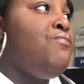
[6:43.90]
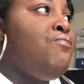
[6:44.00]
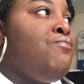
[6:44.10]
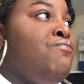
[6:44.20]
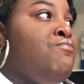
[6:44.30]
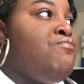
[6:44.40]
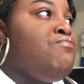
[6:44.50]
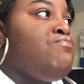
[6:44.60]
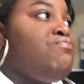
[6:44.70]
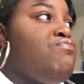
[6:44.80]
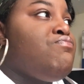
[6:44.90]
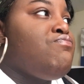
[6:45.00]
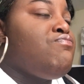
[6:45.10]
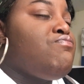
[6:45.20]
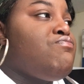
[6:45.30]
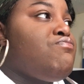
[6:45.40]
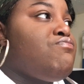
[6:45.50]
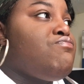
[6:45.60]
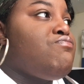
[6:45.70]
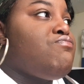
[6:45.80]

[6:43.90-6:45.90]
[no speech]